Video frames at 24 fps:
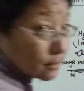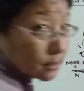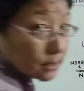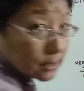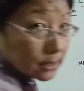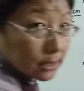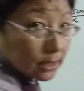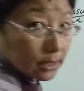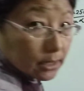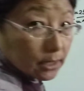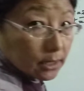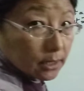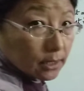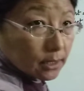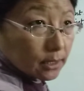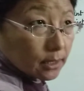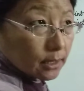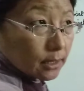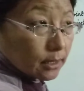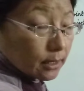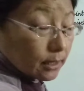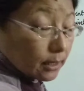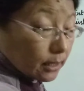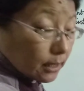see.
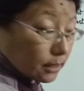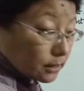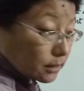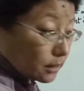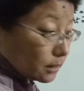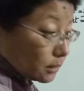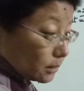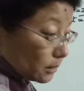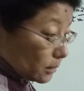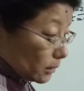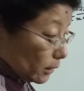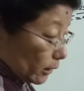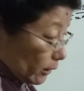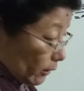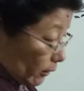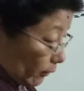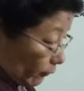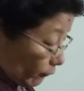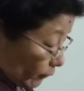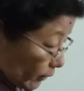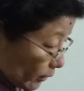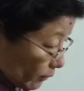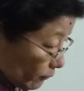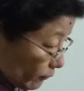Yes, instead
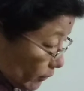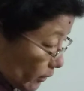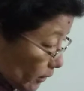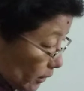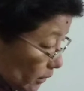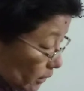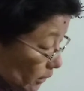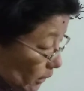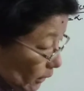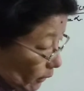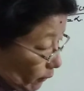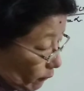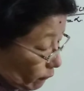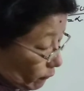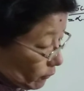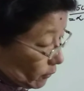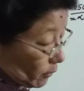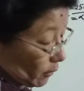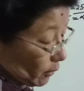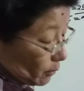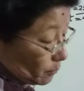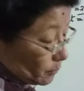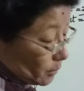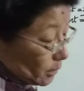of infinity, if
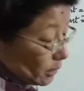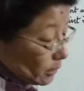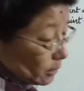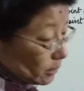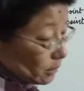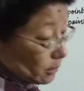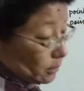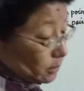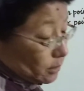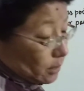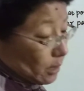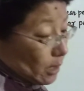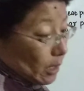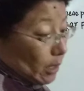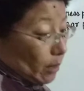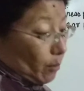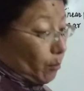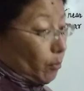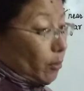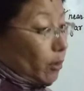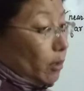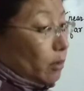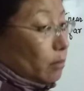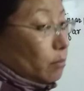the object is
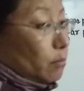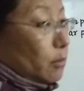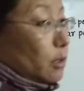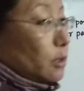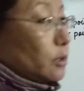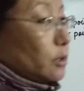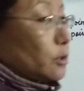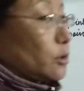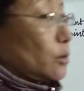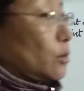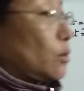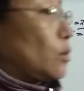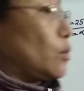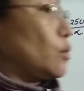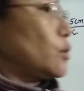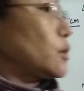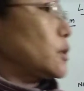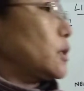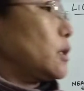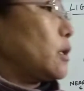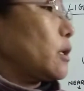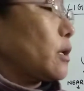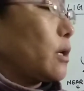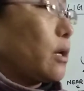brought much
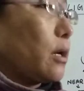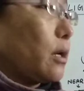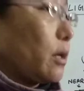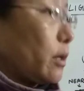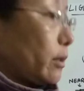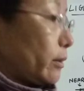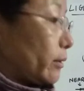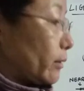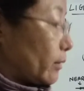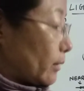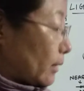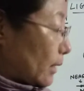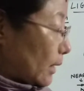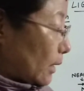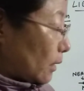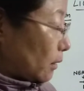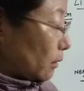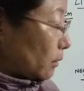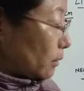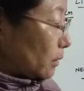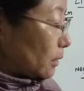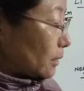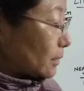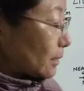closer, then
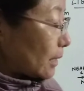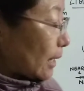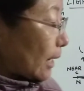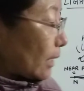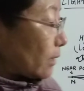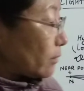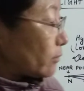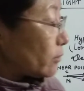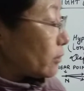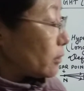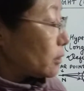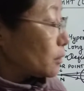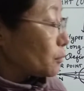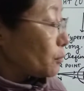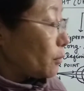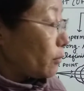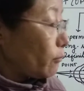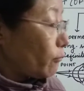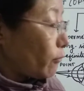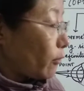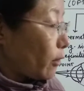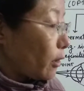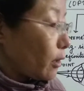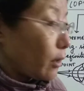this light rays will
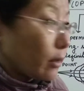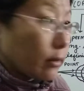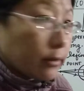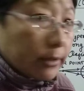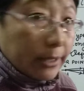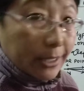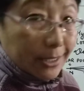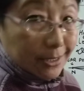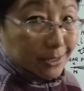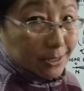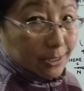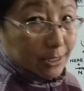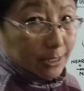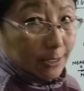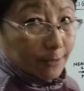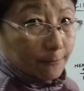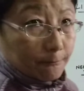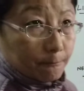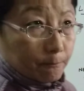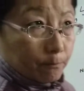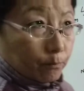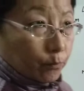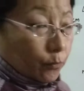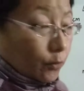fall on retina.
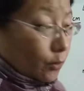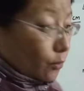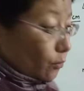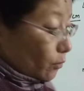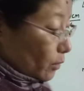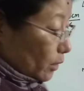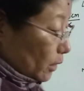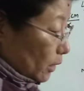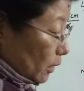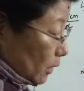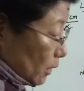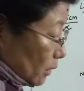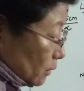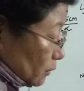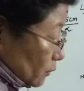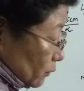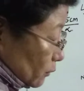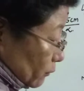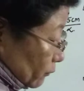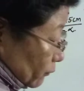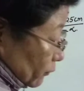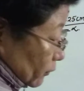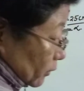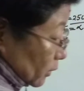Okay,
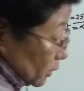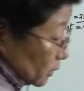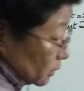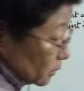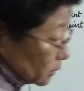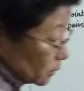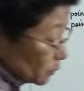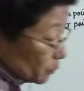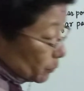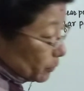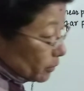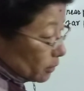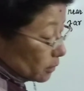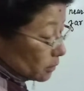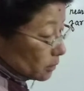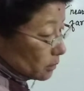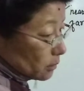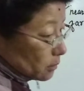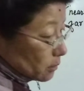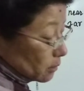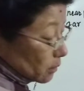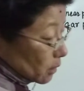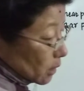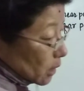so for this
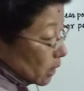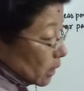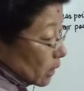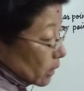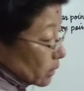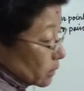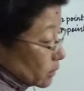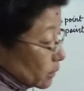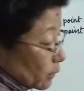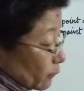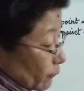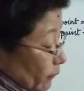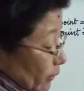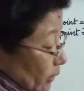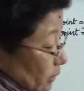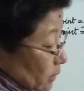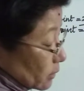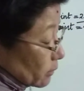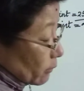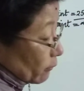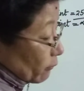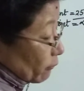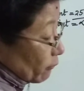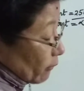person
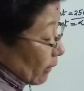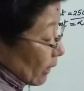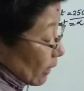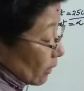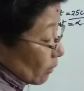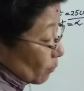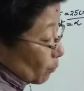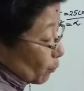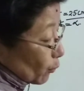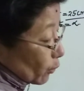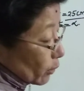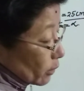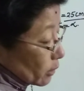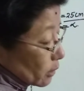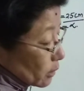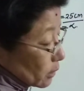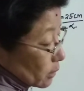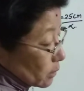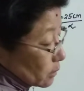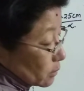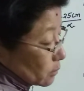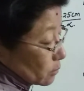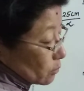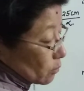defective far point
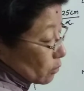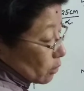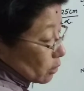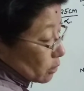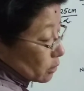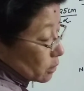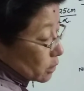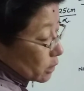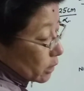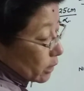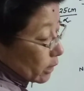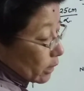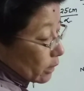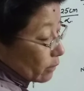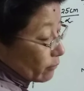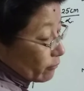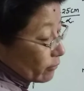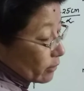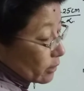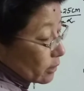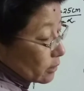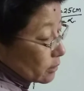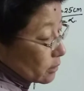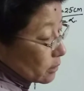is not
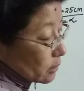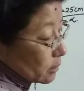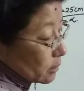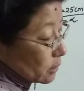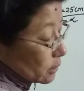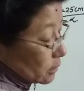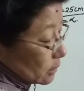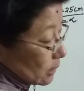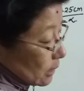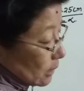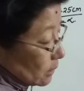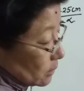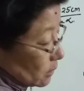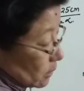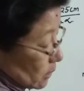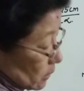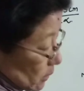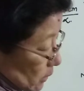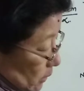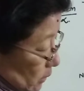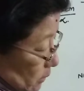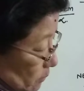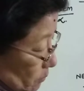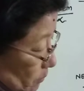infinity distance. It
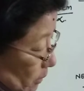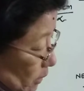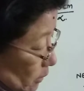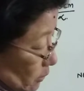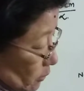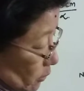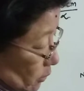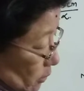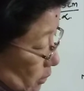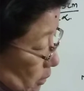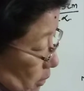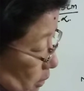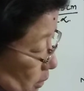is much